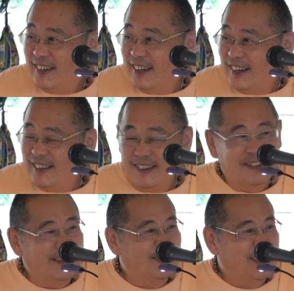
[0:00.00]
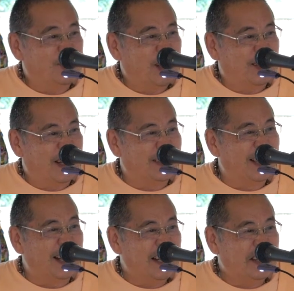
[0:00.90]
Uh, they have some like,
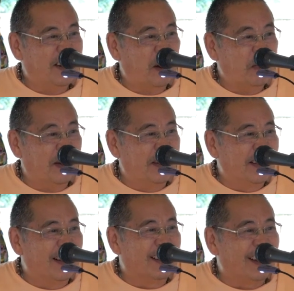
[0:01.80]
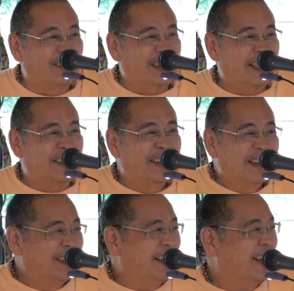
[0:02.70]
delayed karma, which they,
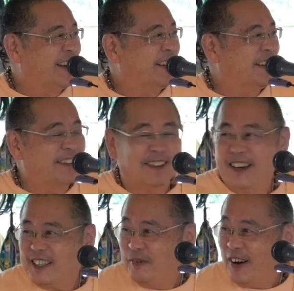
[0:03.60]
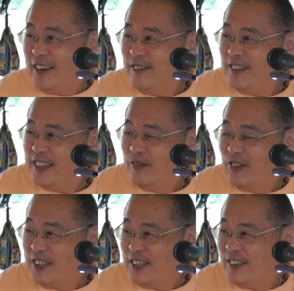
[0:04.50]
they can't get into their next body for some
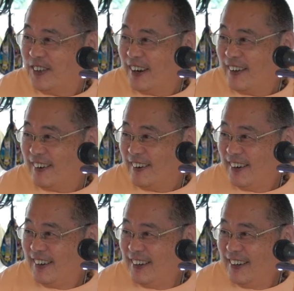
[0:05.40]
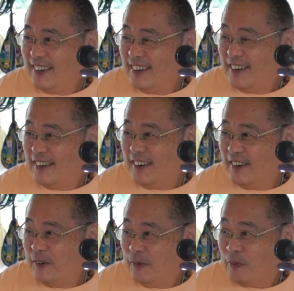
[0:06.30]
reason or the other.
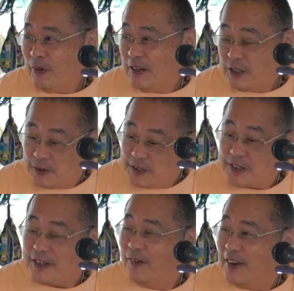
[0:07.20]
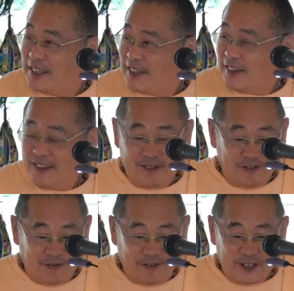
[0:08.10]
Uh, so these are the ones that are the
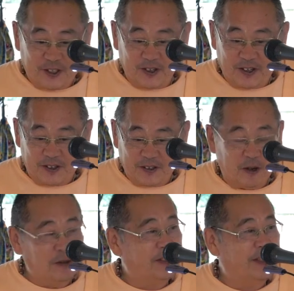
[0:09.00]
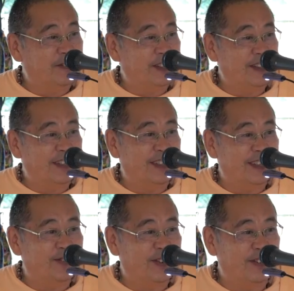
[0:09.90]
frustrated ghosts that we see in
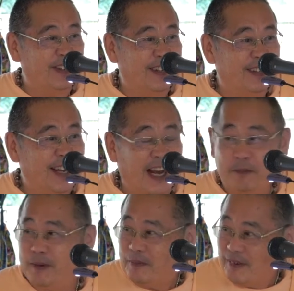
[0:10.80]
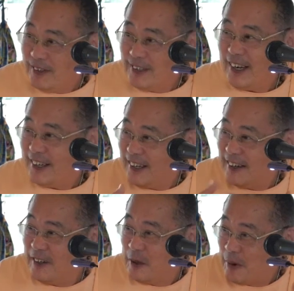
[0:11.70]
this world that attack people and try to get
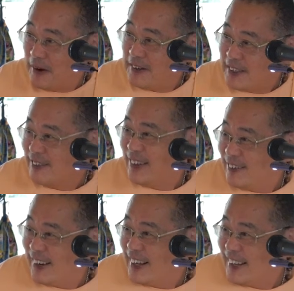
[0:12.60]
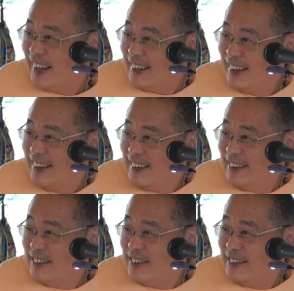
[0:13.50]
into their bodies or whatever like that.